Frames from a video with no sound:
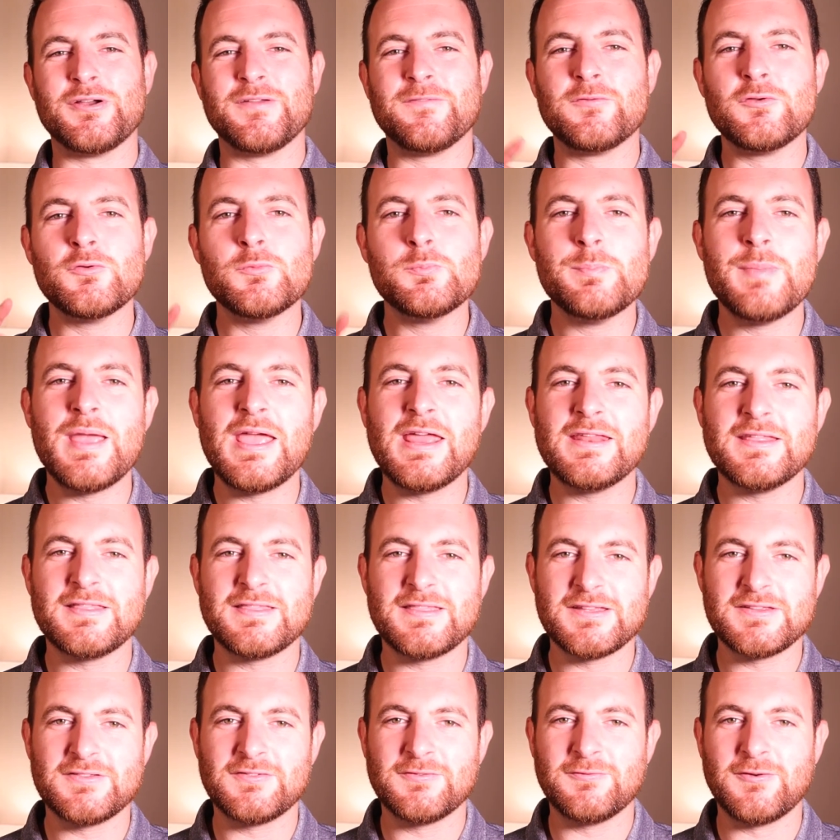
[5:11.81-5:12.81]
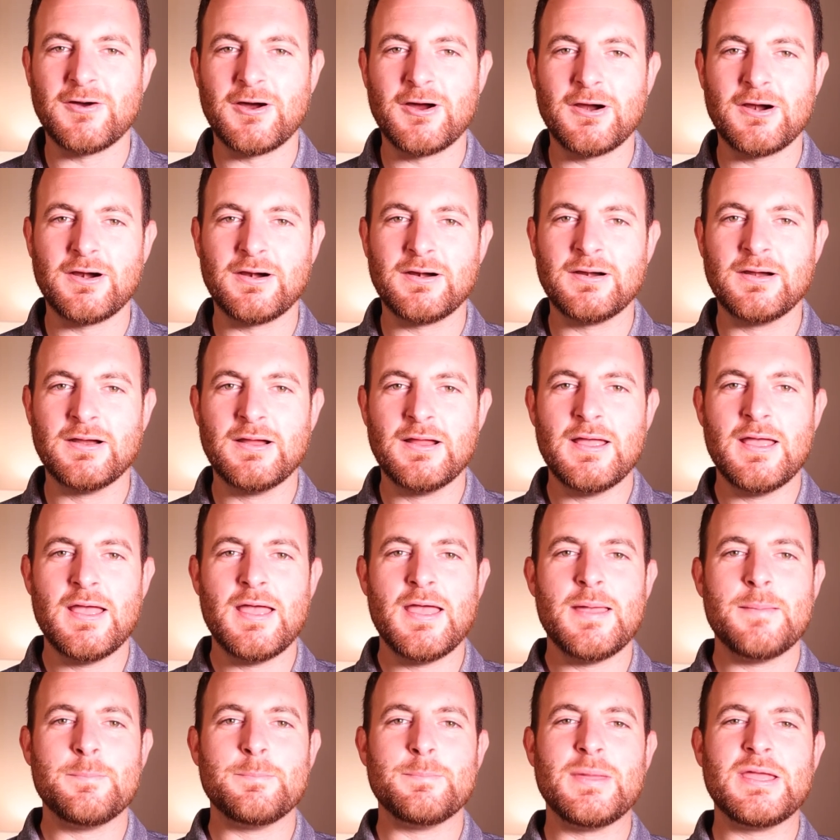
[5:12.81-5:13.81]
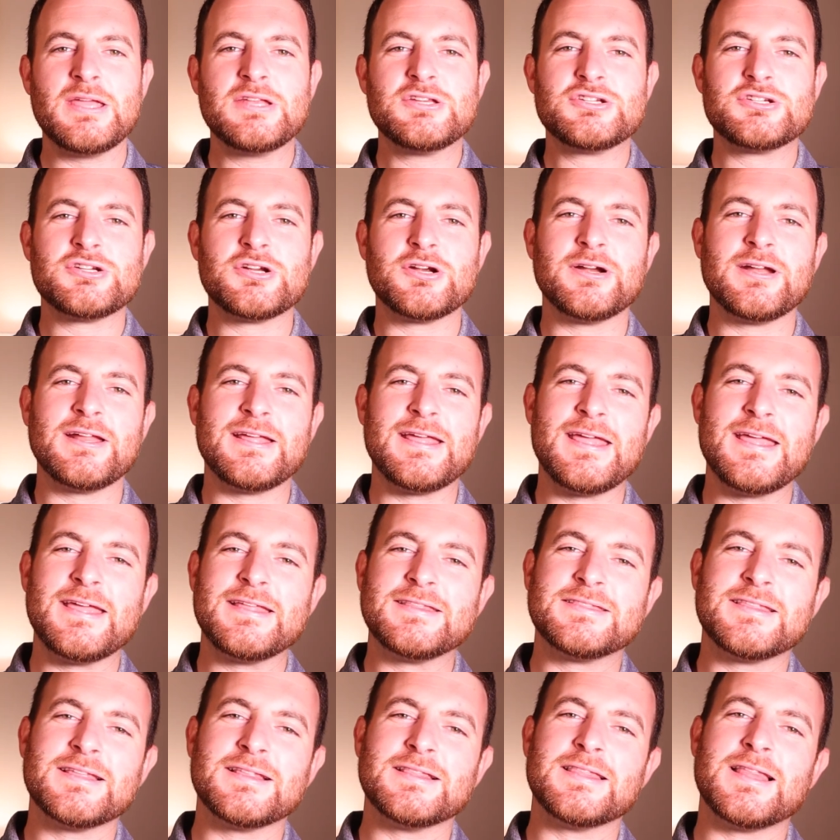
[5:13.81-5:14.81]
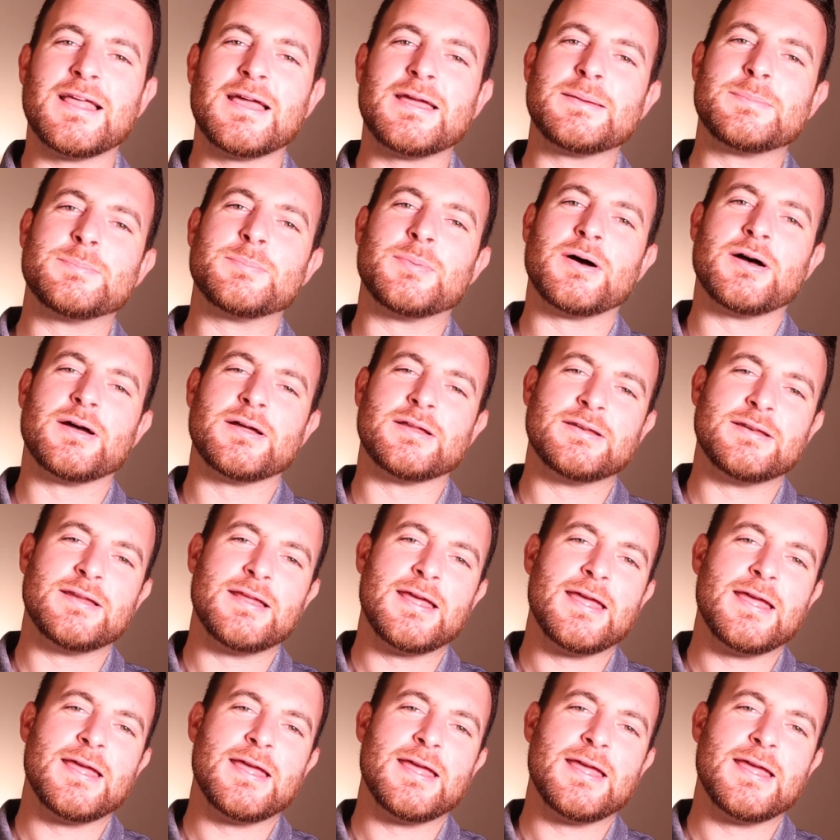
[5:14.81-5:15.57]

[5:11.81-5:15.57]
If you made it this far, make sure to hit the like button,